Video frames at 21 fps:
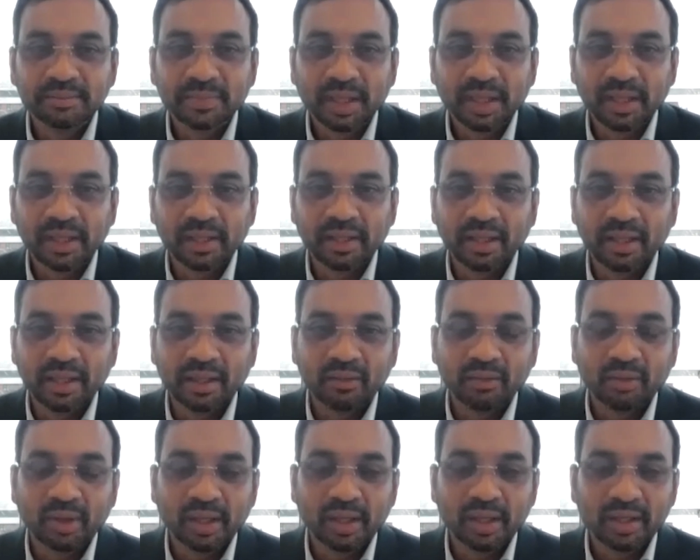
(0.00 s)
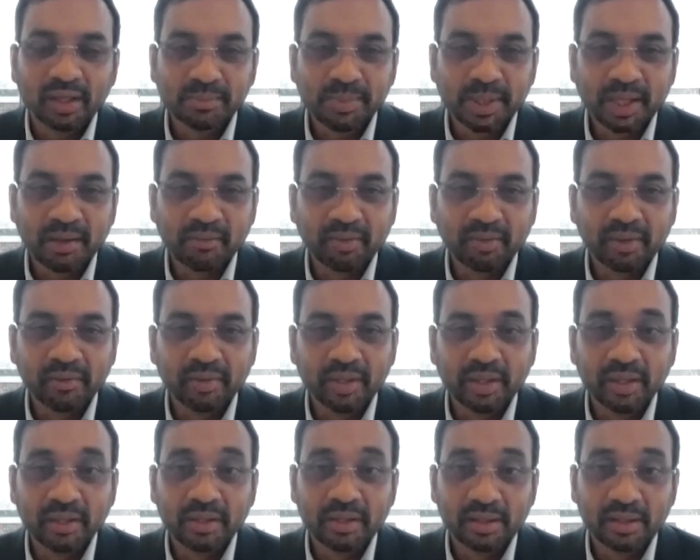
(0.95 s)
like 10, 12 years back when
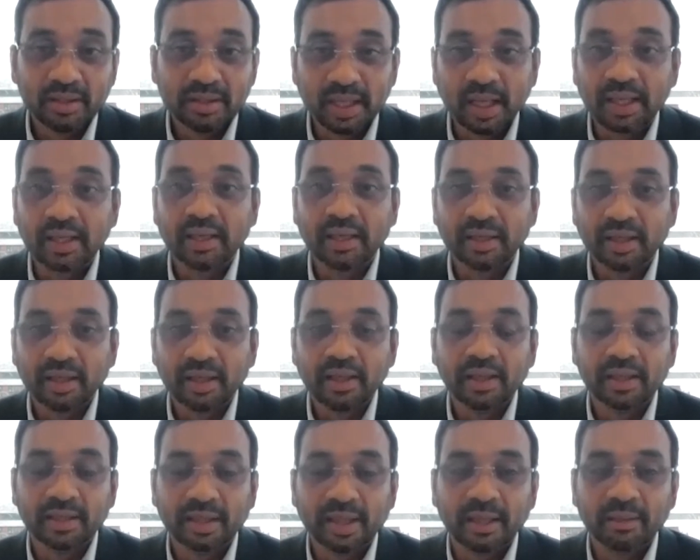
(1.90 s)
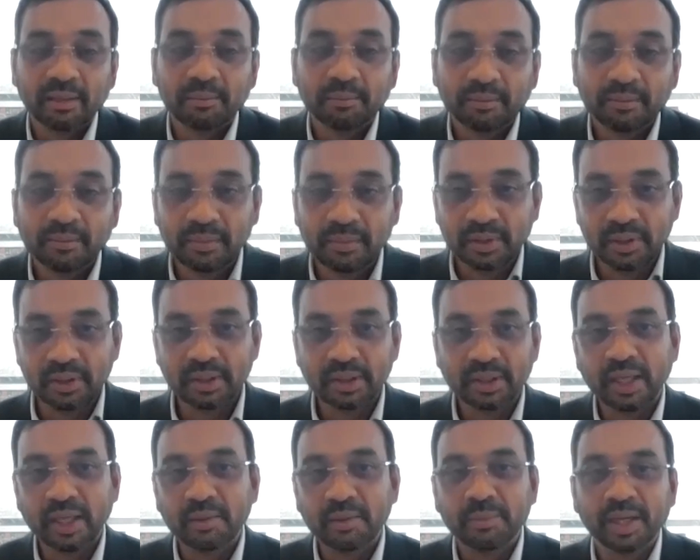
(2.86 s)
we started earlier than
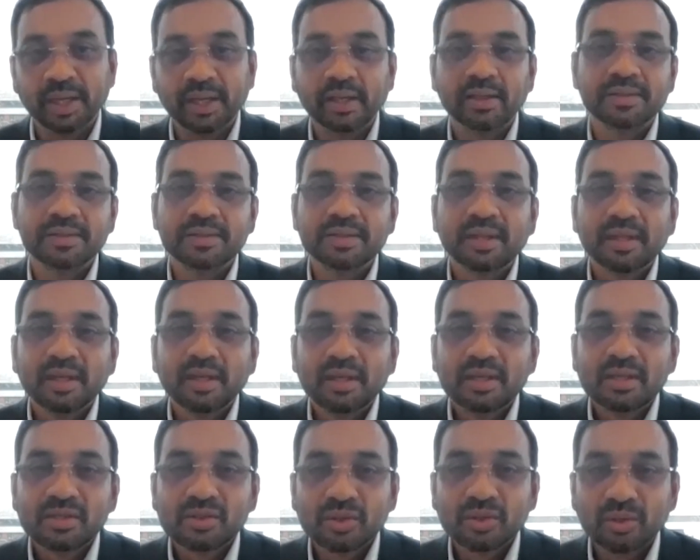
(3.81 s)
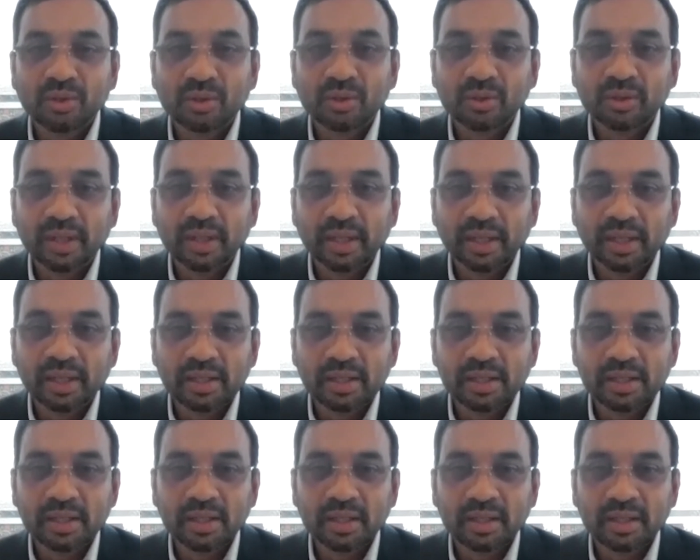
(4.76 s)
anybody else. So the
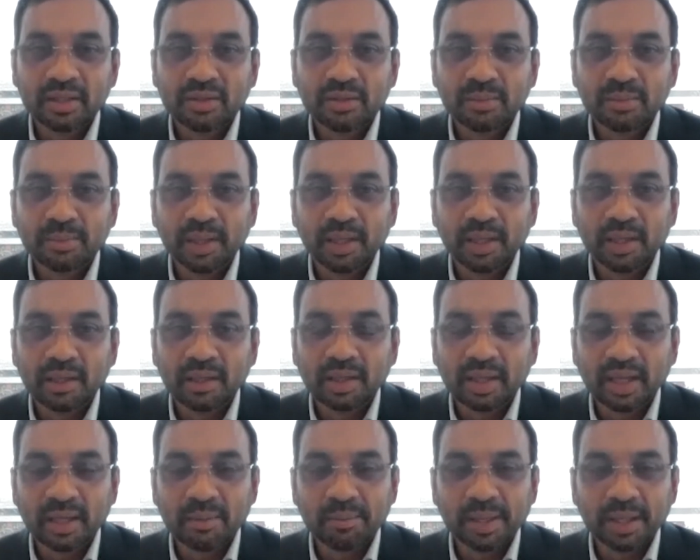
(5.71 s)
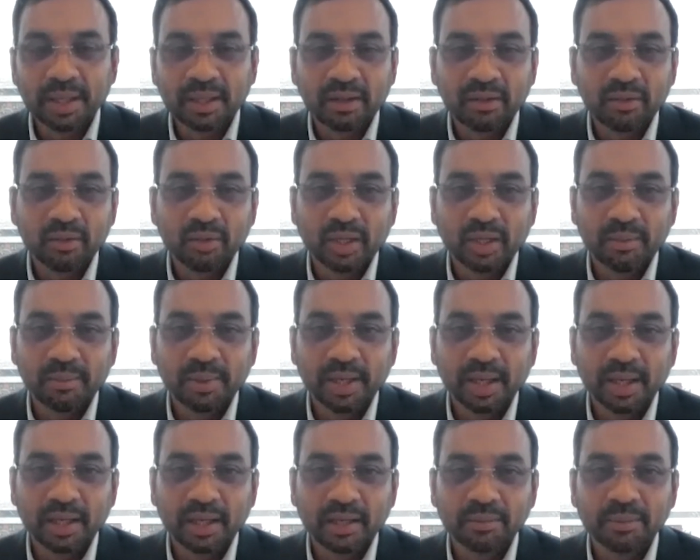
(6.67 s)
intention is to get back the UK
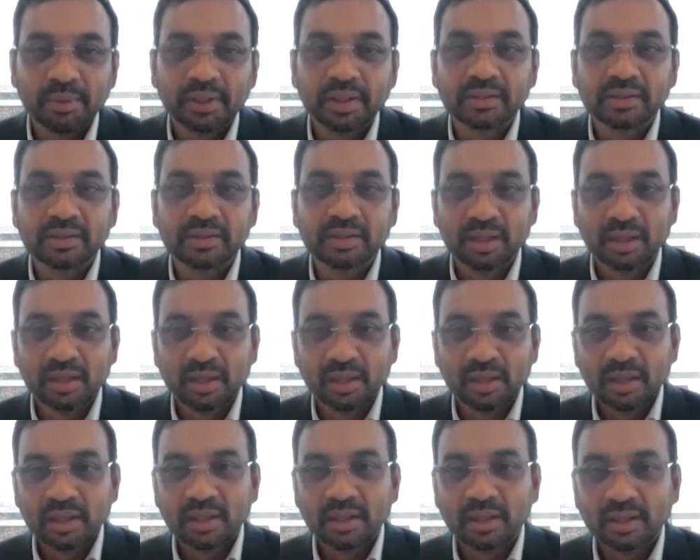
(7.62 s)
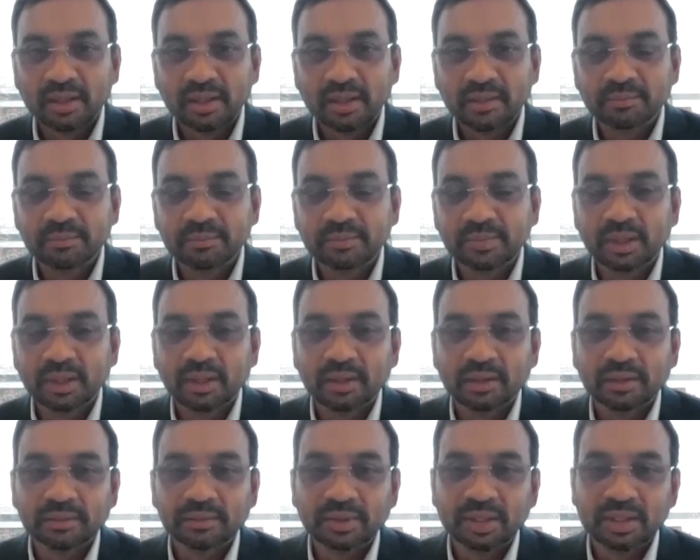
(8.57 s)
market because
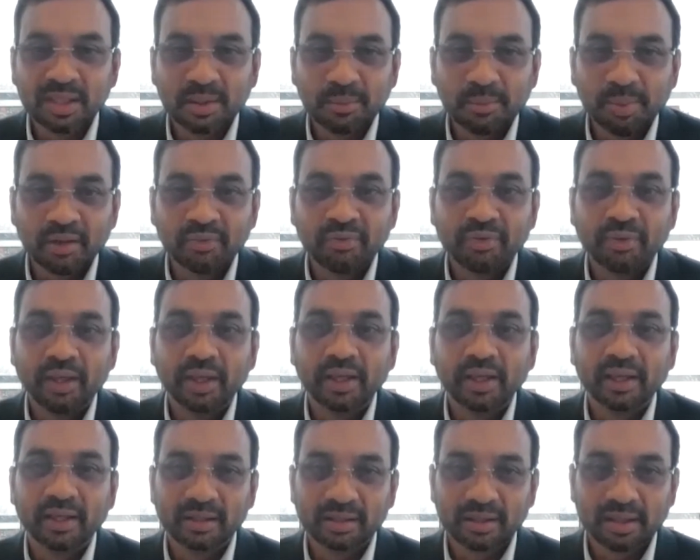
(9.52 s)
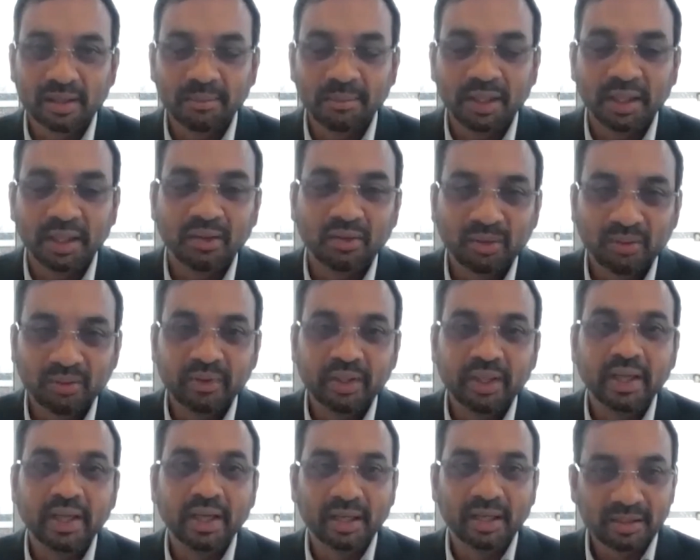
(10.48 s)
the zebra funding has come out.
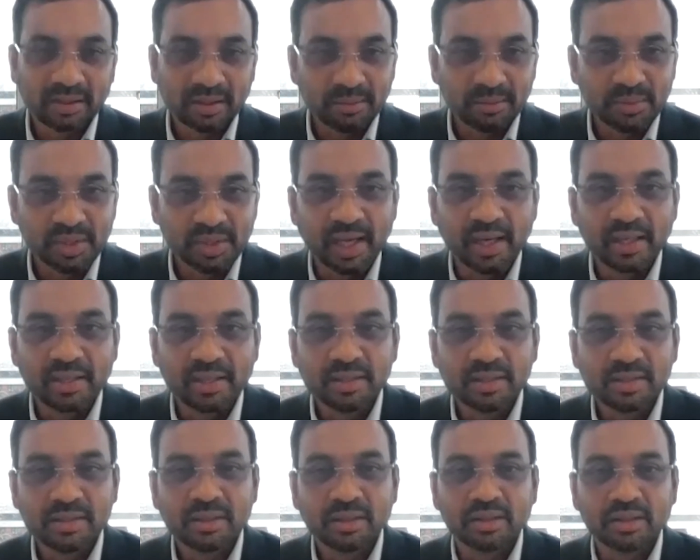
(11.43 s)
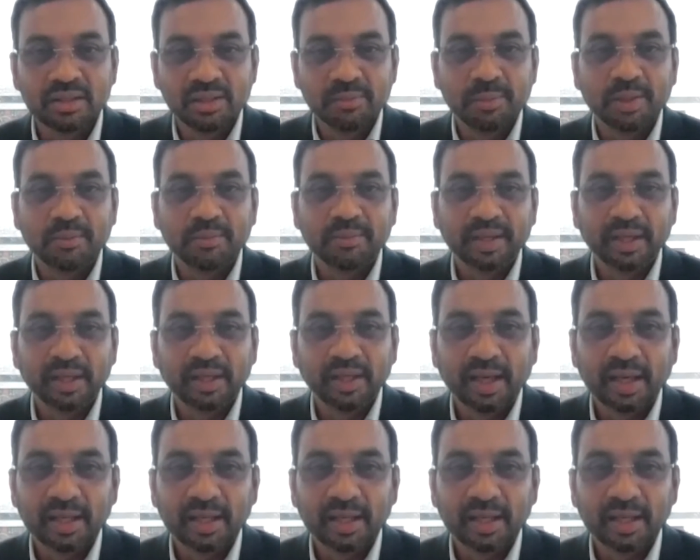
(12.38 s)
There are some challenges on zebra funding